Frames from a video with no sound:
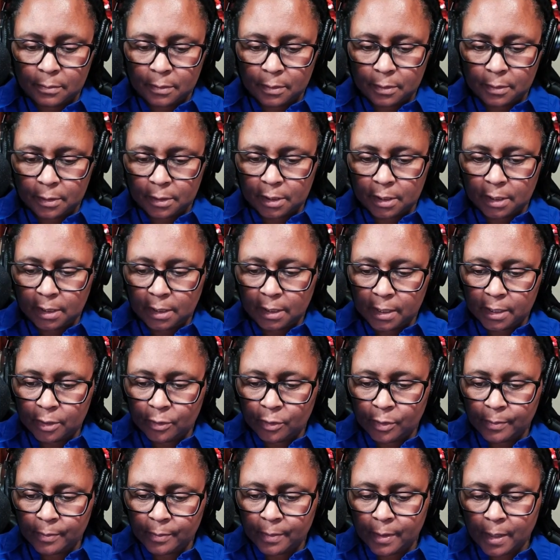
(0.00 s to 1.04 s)
Let's see, I
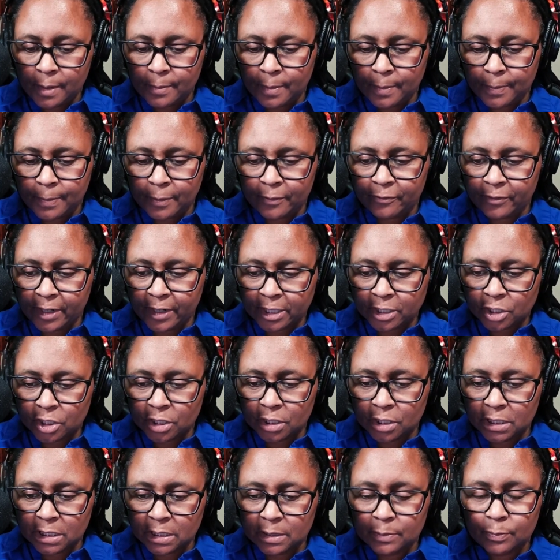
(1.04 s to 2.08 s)
know I'm a
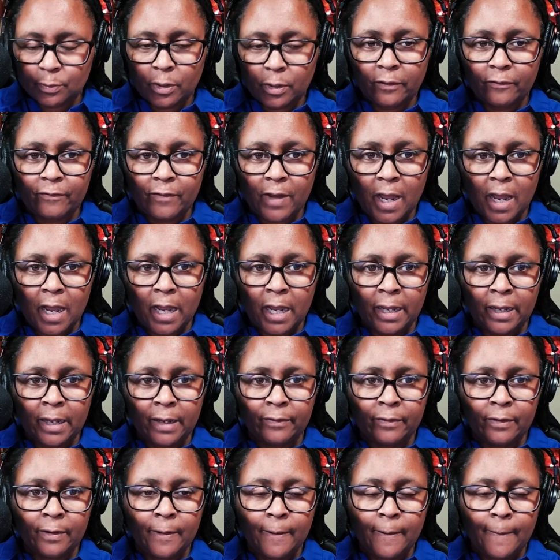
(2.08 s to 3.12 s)
perfectionist. 6.5
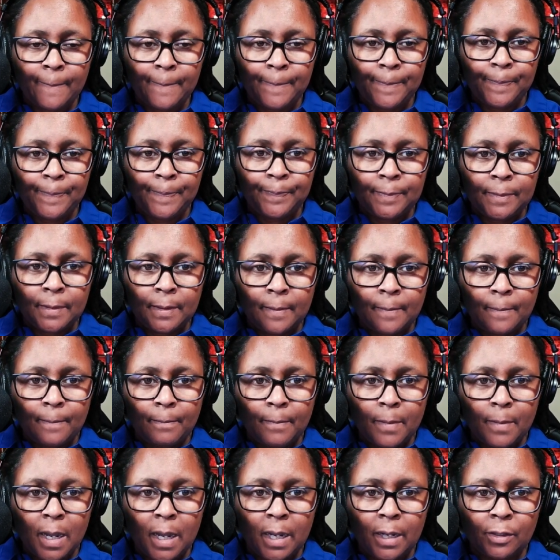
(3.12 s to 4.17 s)

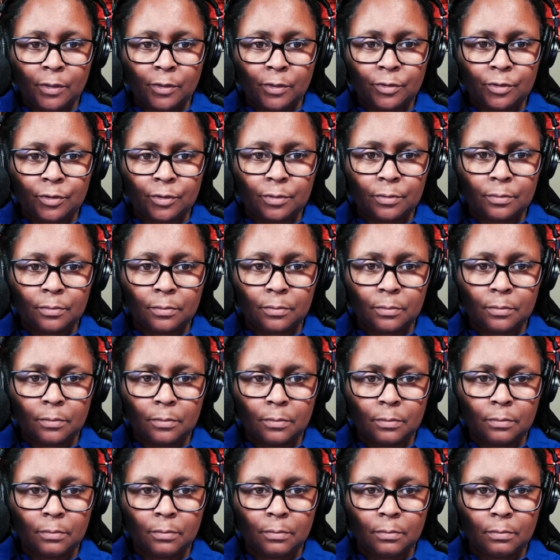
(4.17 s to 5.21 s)
miles
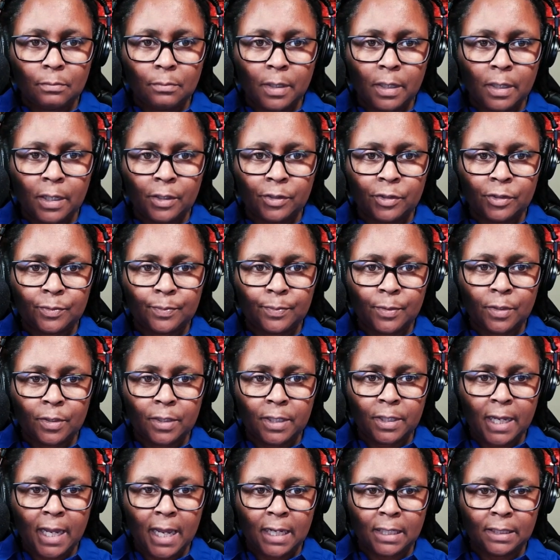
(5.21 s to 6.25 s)
per
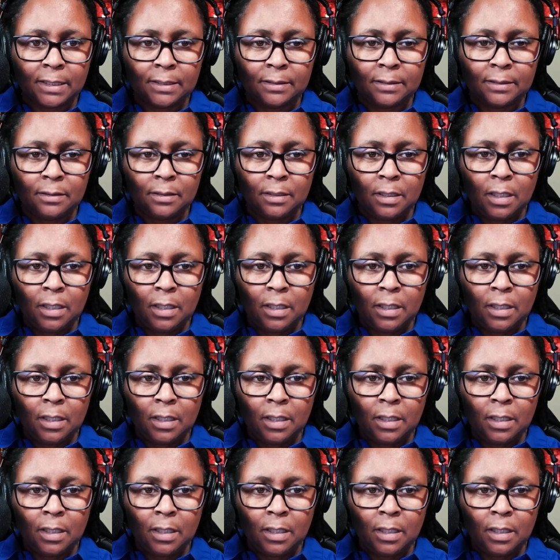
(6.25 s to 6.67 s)
gallon.